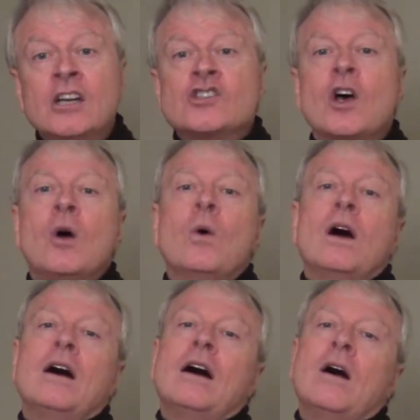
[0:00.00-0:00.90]

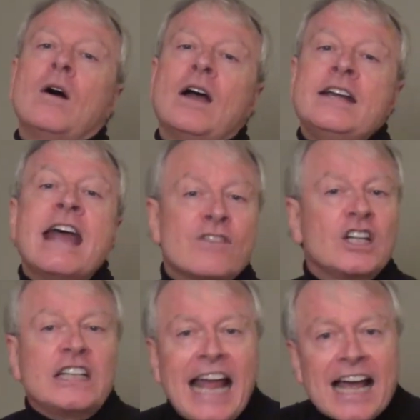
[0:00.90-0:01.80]
So,
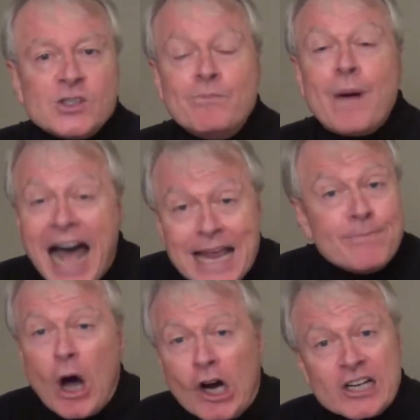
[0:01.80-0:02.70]
nevertheless,
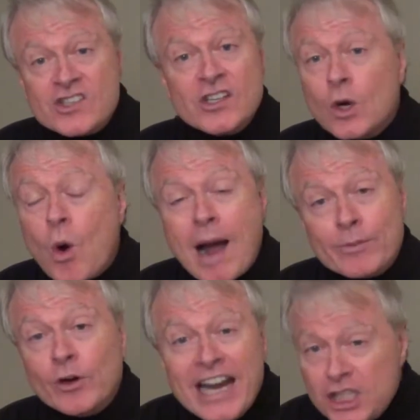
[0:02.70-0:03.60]
bipartisan
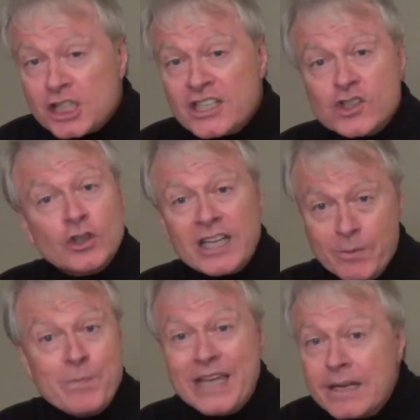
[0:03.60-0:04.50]
cooperation is certainly
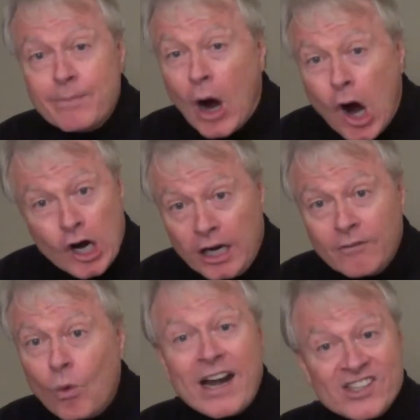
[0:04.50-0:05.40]
a big part
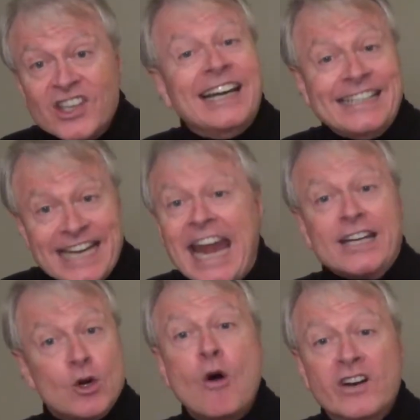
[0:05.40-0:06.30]
of what it's going to
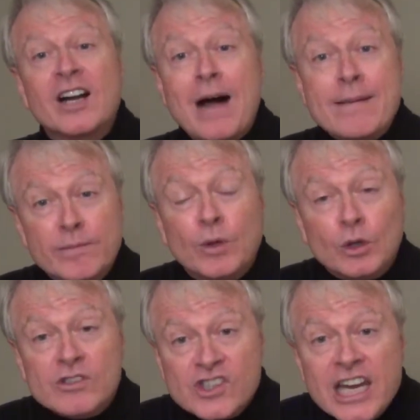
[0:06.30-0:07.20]
take to overcome
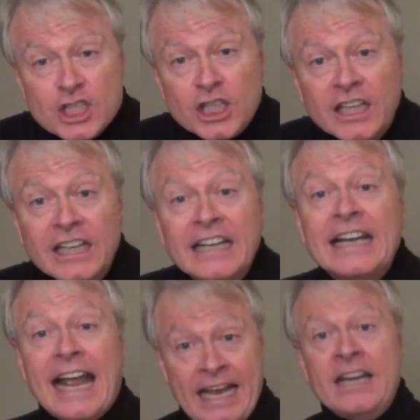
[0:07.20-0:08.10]
hyperpolarization.
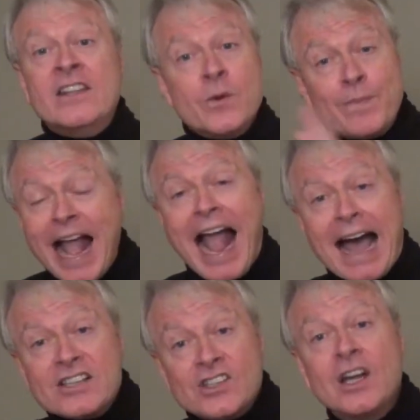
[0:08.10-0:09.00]
And in the
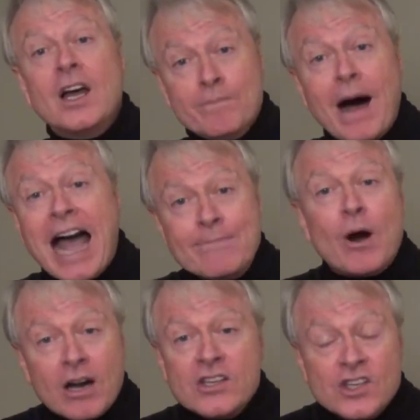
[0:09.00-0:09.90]
past,
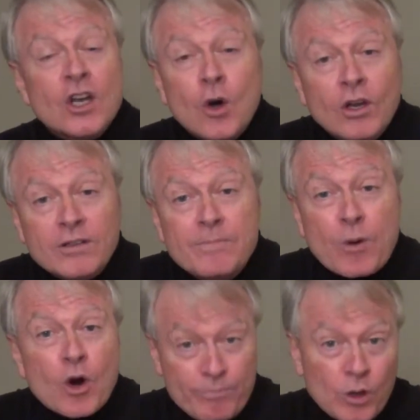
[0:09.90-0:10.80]
bipartisan
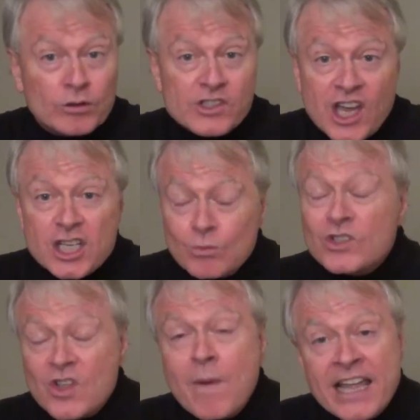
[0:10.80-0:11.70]
polarization
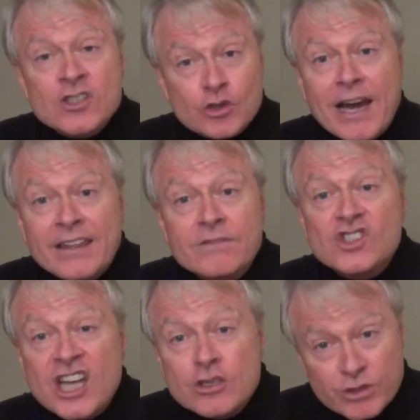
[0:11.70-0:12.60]
was the main strength of
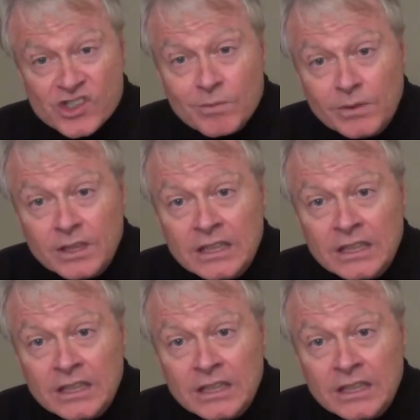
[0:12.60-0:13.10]
centrism.